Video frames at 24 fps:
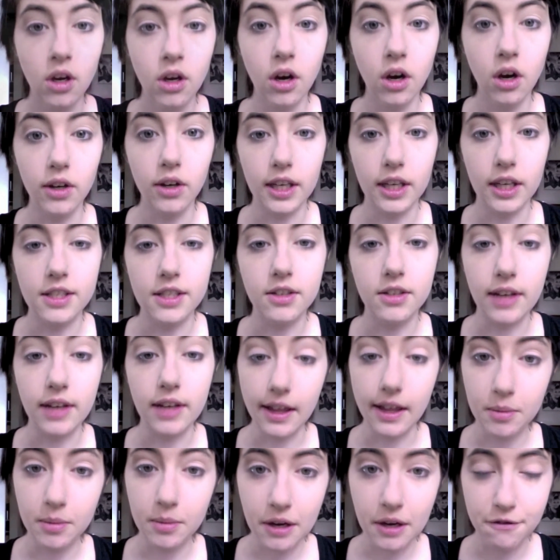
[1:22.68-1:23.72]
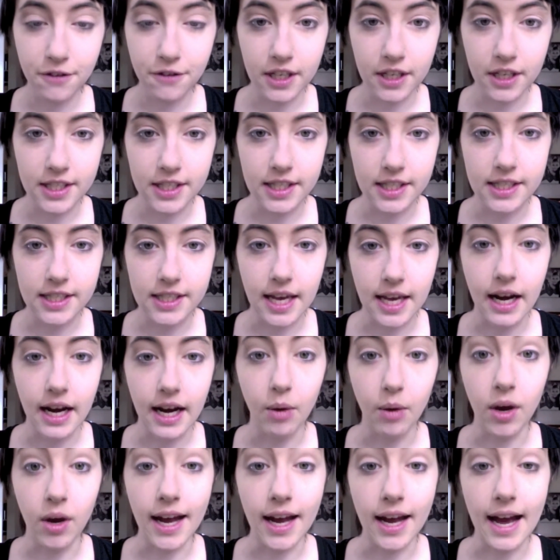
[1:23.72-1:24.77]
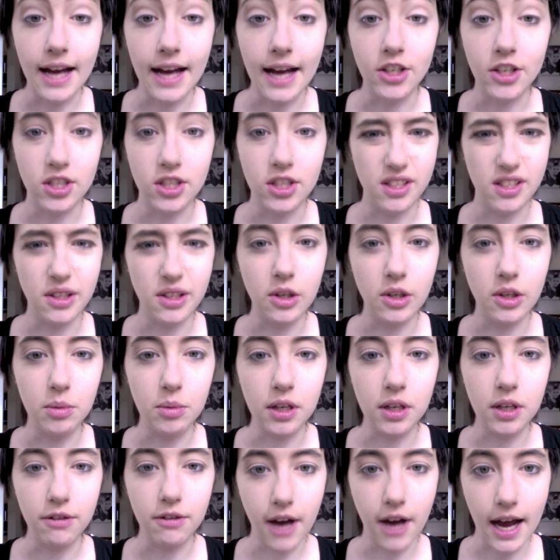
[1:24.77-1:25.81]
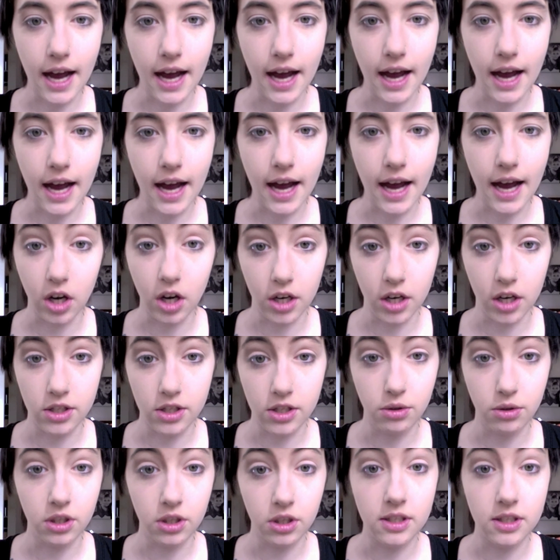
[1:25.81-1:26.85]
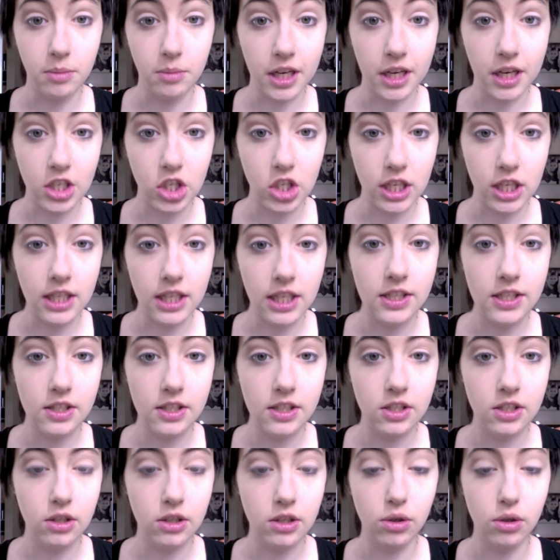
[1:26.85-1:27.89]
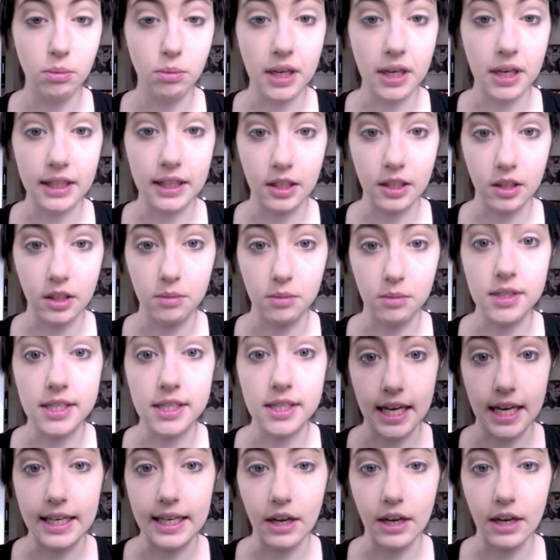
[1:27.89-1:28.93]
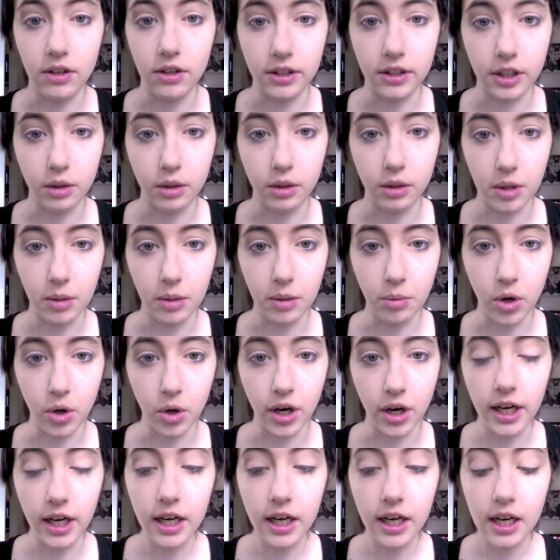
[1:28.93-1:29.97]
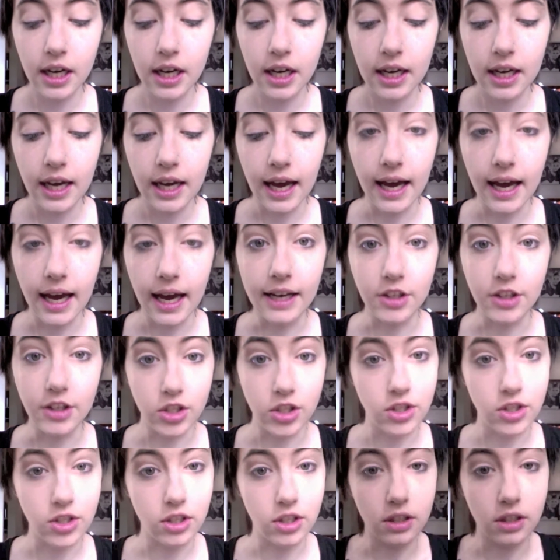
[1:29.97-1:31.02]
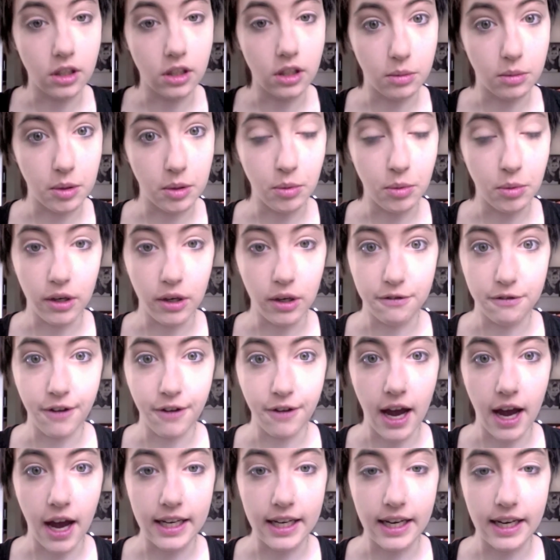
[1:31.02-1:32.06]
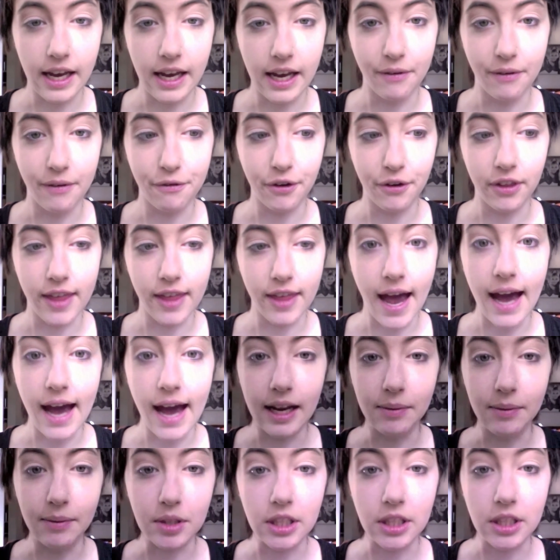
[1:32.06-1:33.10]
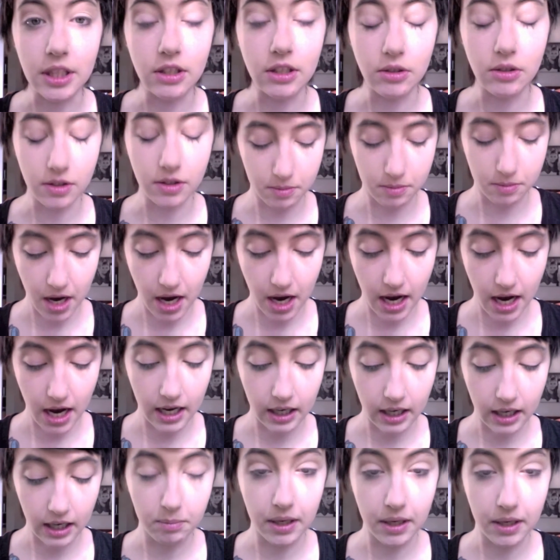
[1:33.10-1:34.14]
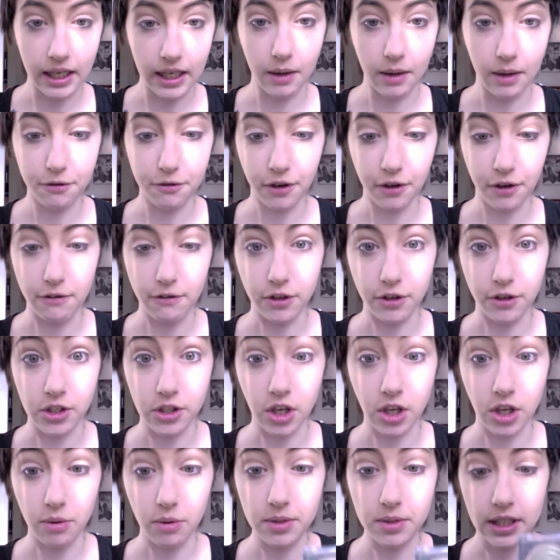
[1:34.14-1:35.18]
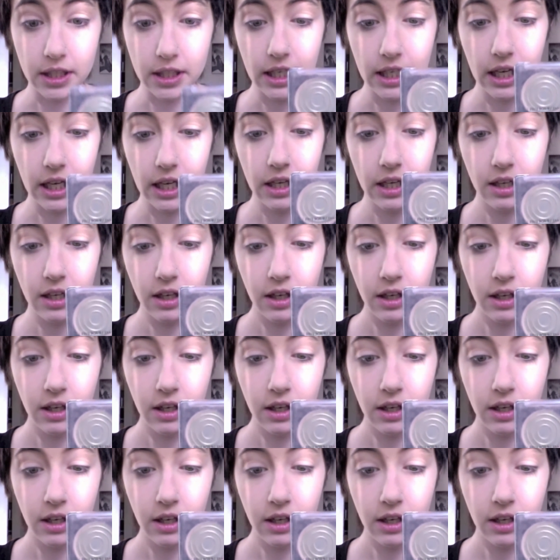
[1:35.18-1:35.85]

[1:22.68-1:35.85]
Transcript: Okay, so now that my face is set, I want to add just a little bit of highlight and contour to my cheeks to make them stand out a little bit more and just look a little bit more defined. And for that, I'm going to use my Makeup Forever sculpting kit.